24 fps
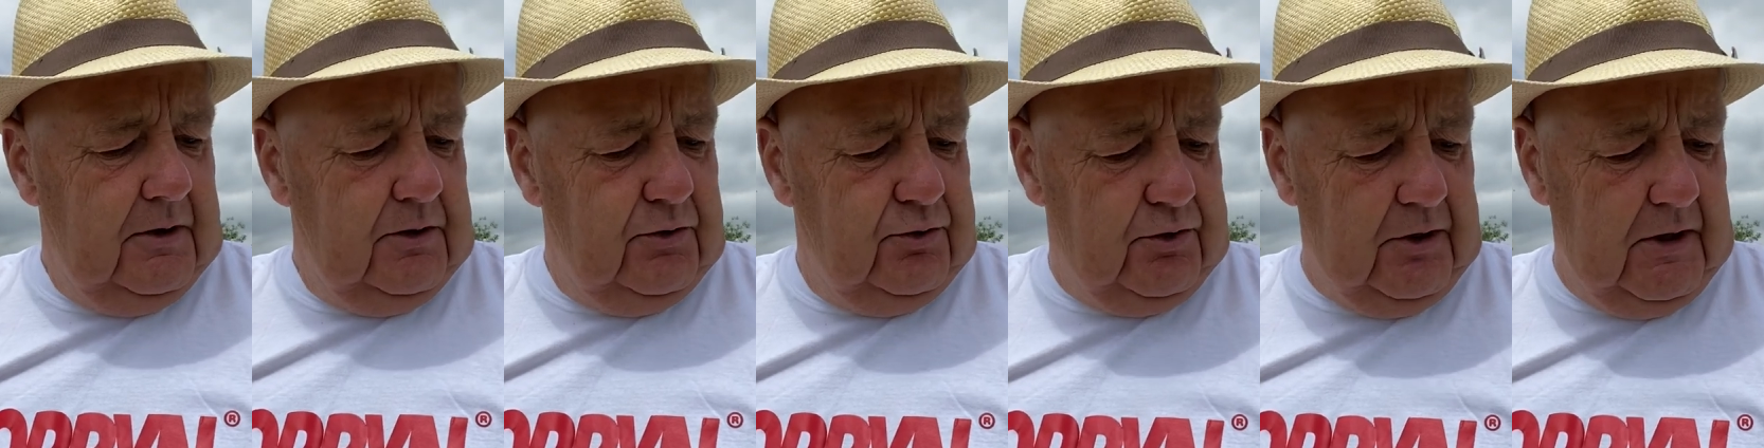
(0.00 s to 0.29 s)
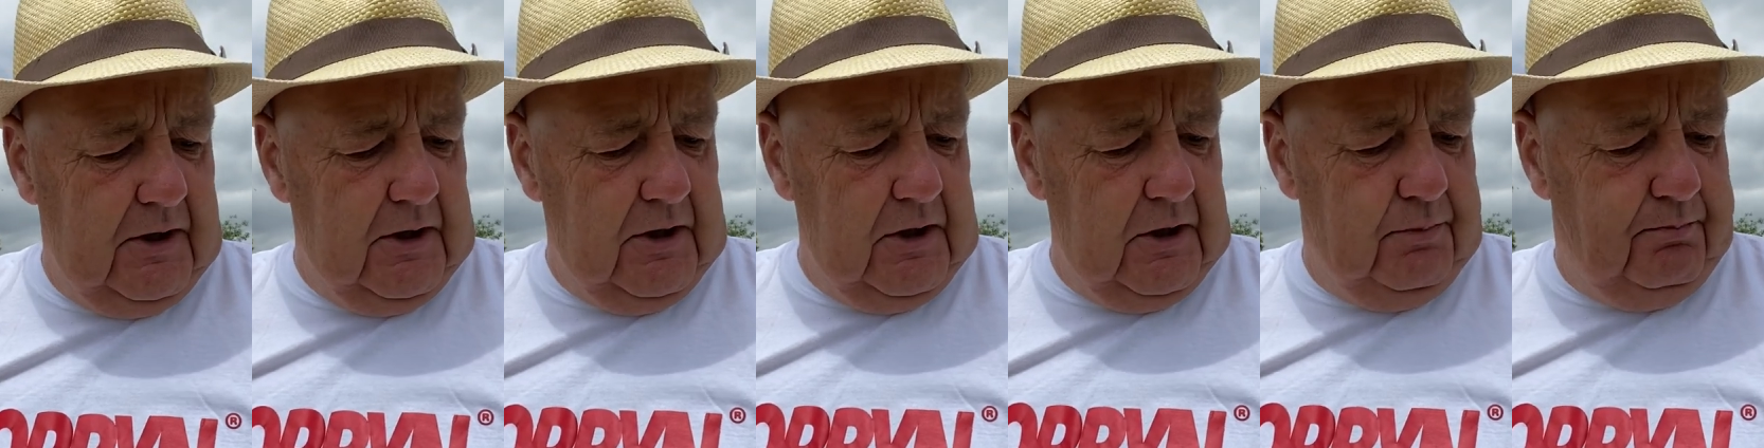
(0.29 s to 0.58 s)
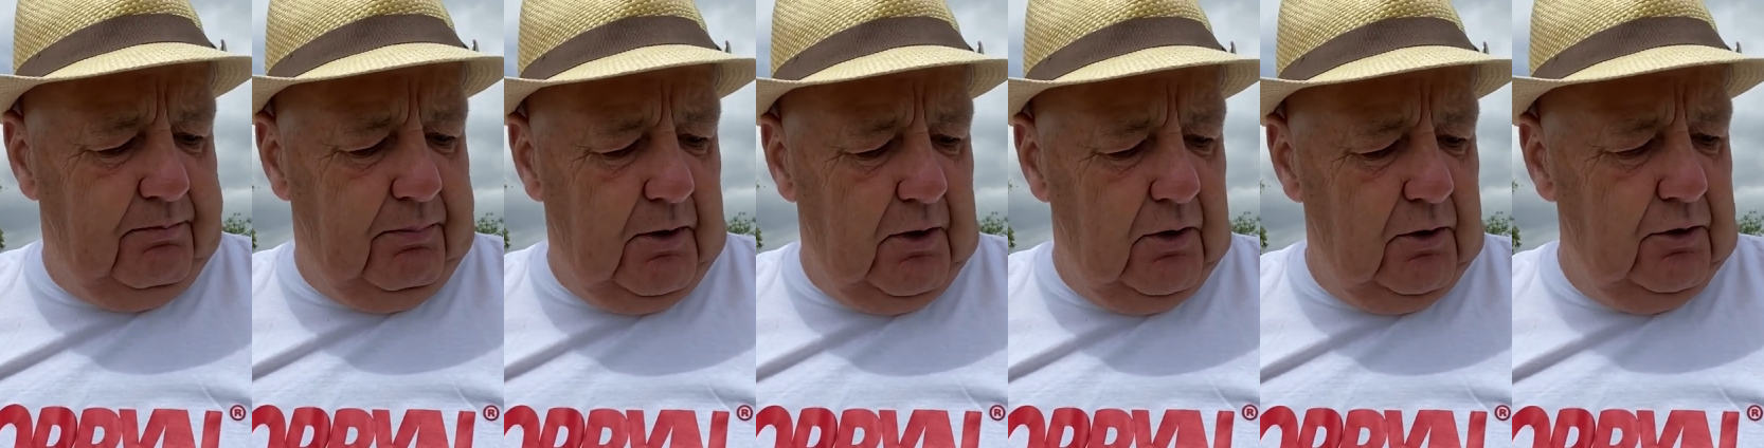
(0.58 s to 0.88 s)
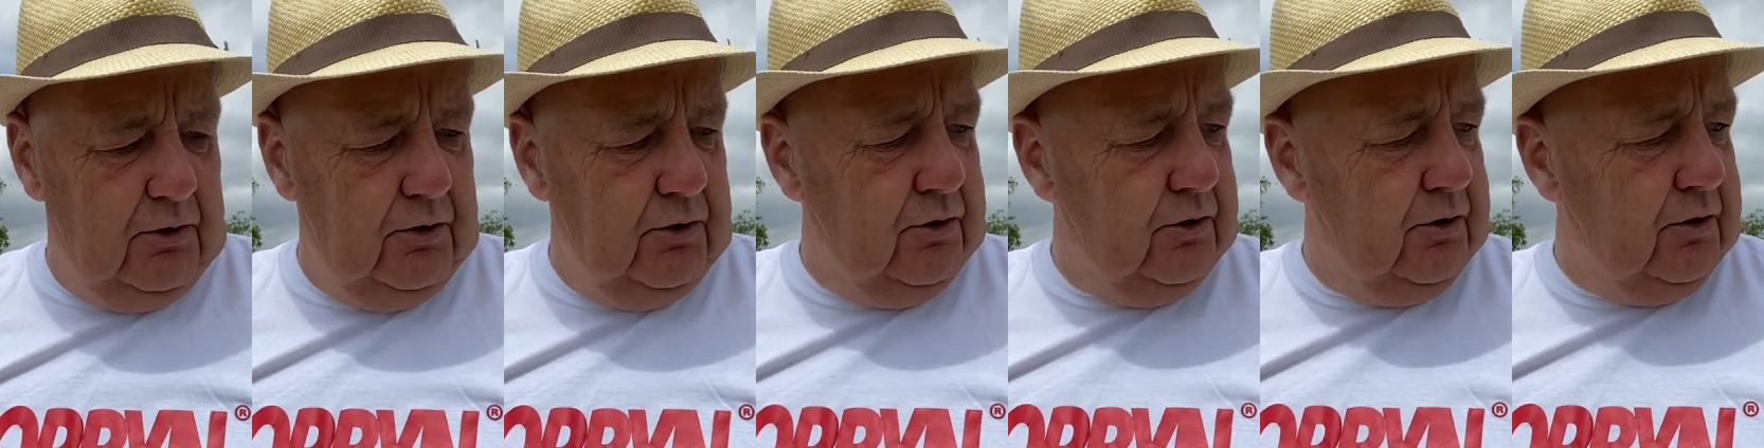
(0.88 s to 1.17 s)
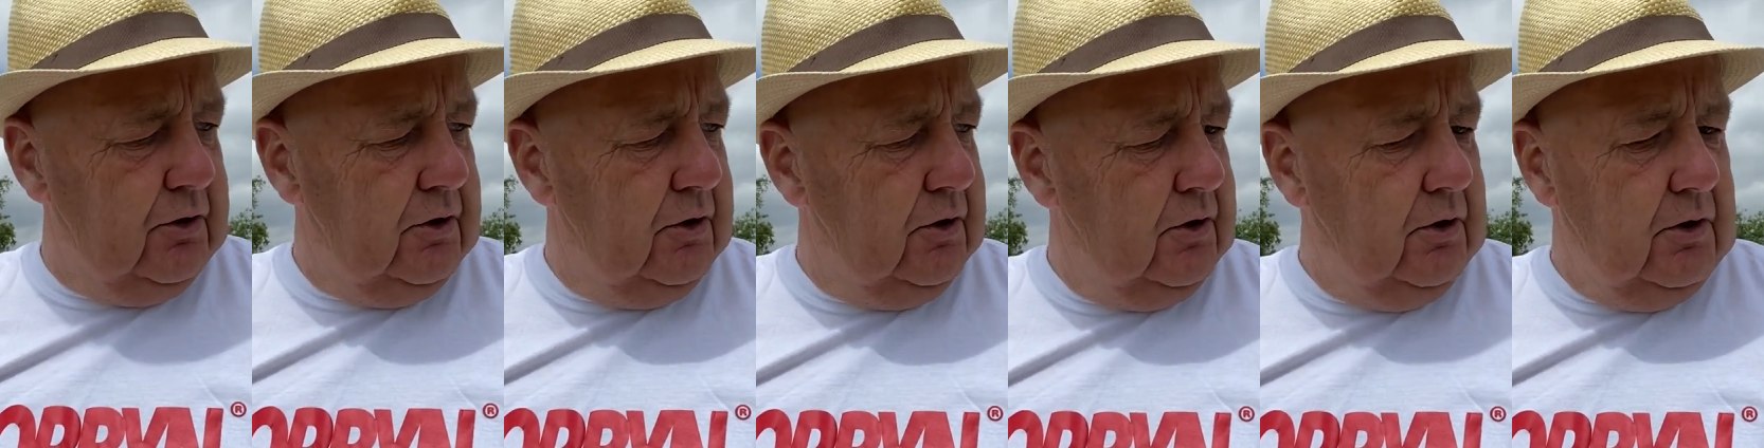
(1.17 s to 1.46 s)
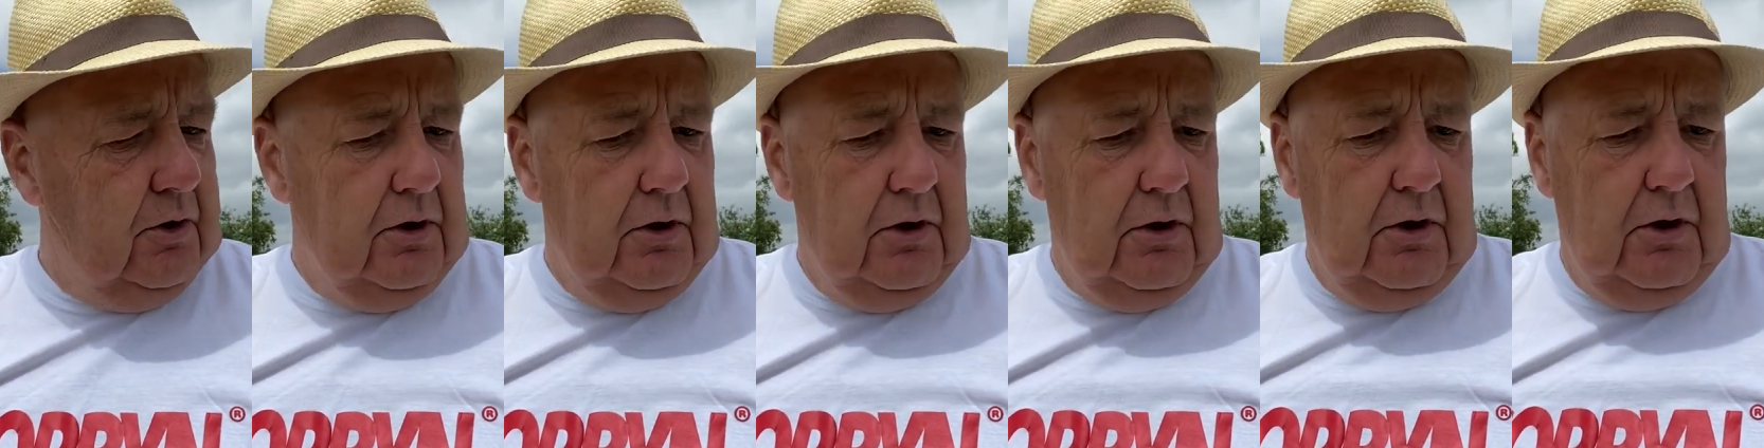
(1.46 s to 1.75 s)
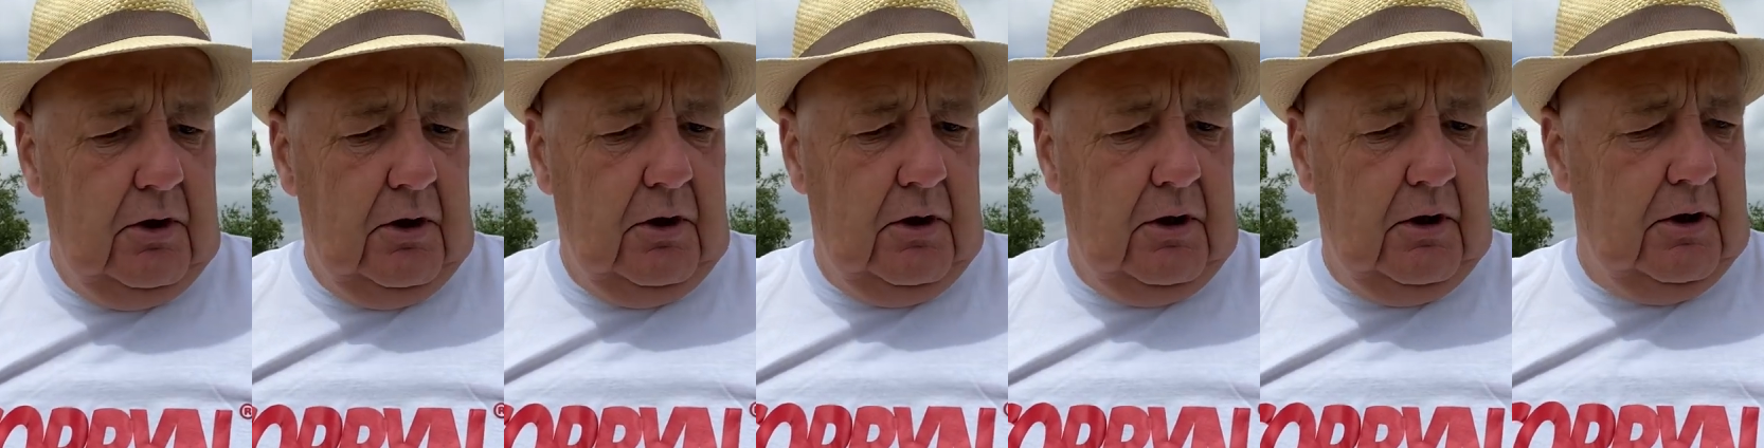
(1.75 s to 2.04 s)
Zernish ponds
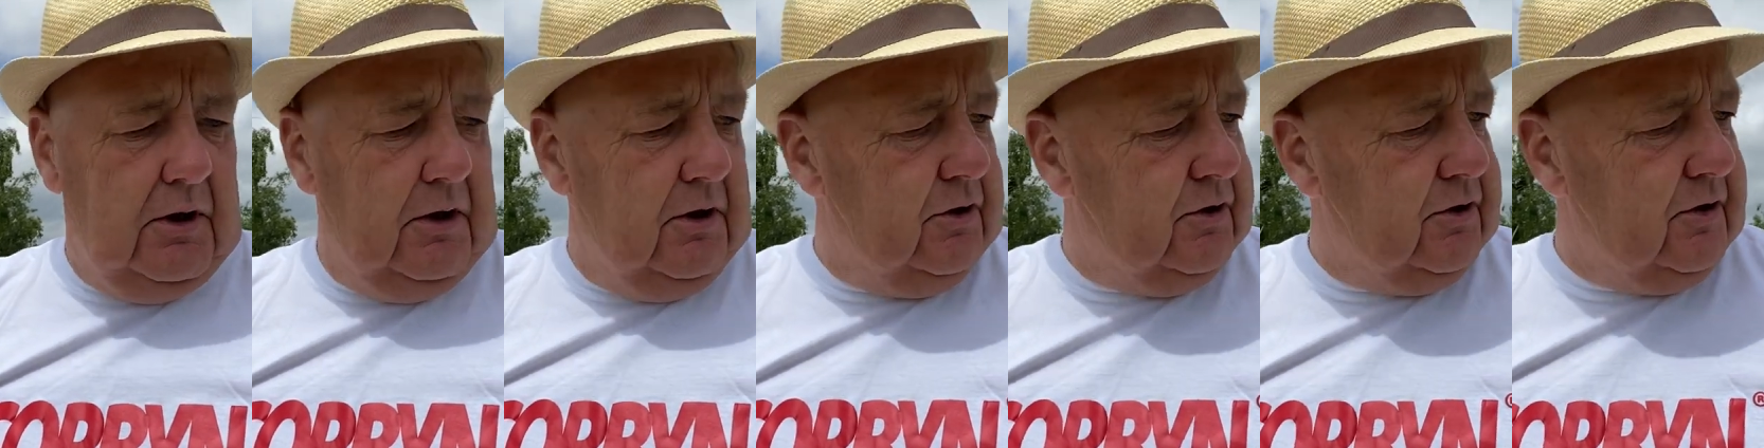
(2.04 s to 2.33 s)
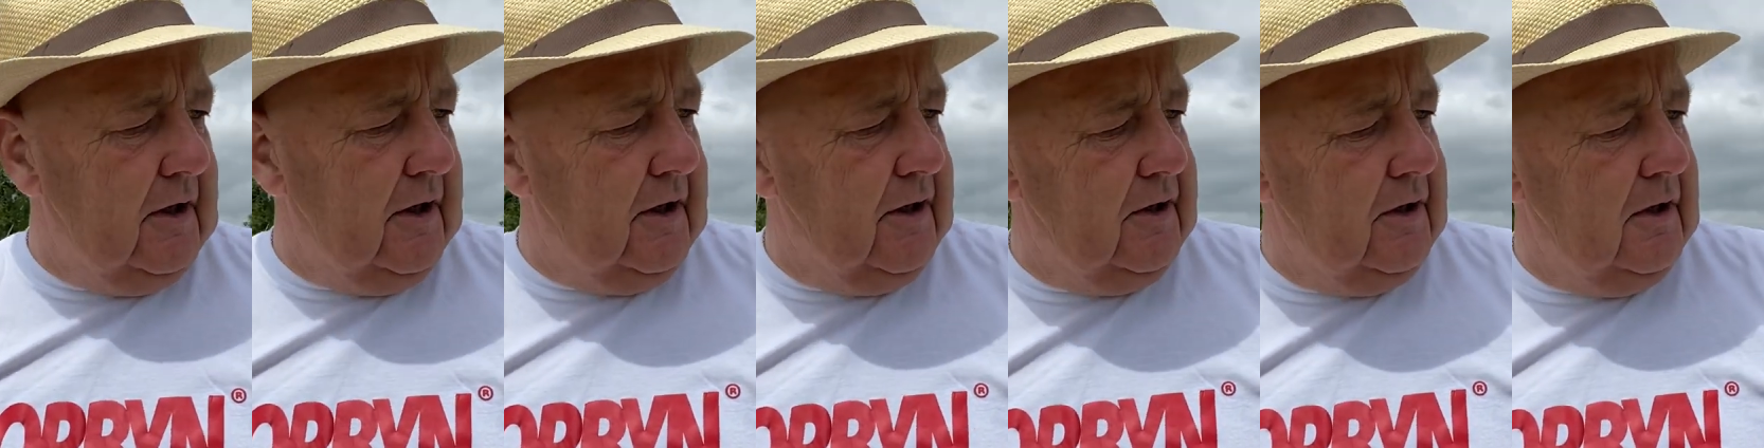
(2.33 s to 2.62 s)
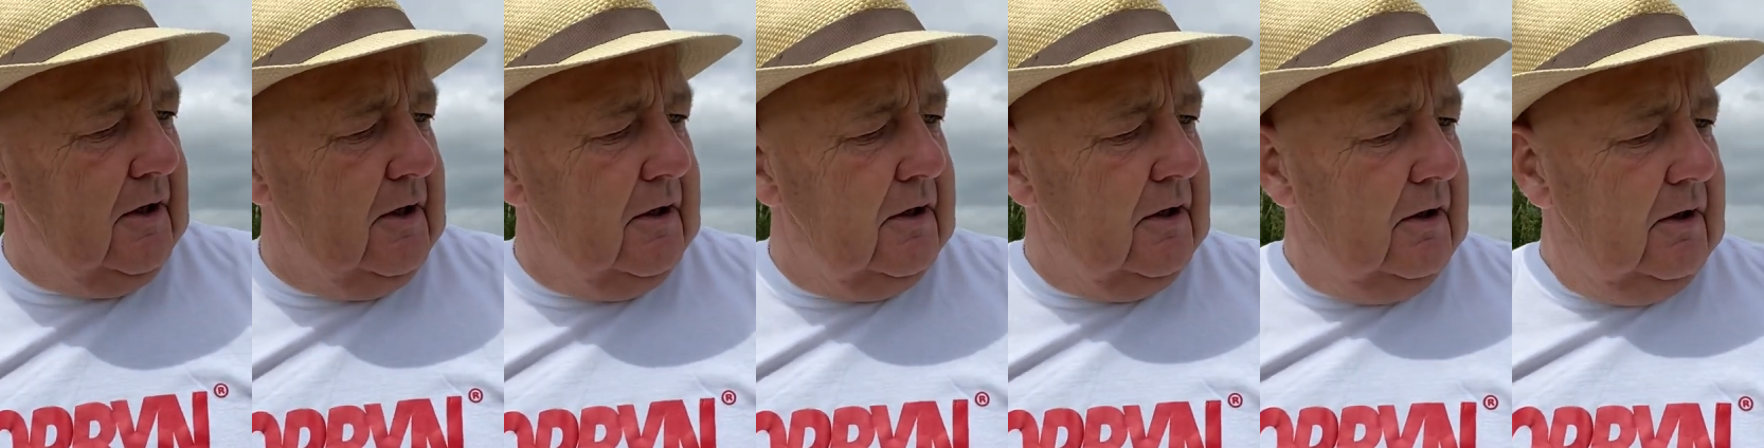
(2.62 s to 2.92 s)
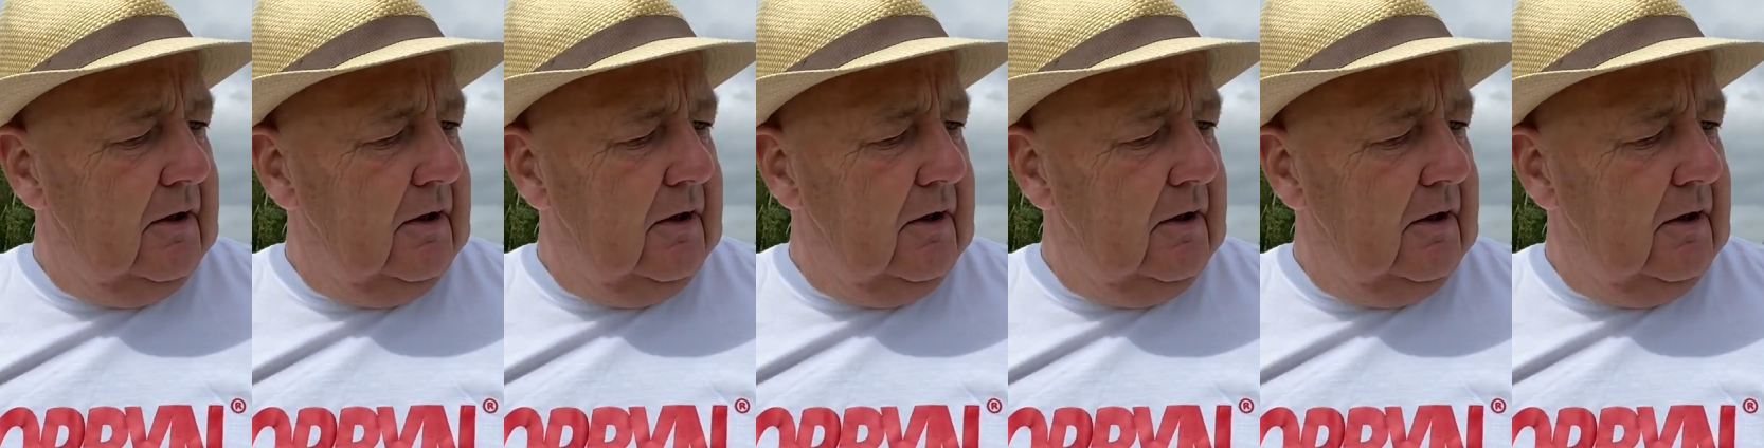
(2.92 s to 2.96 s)
and it's saying that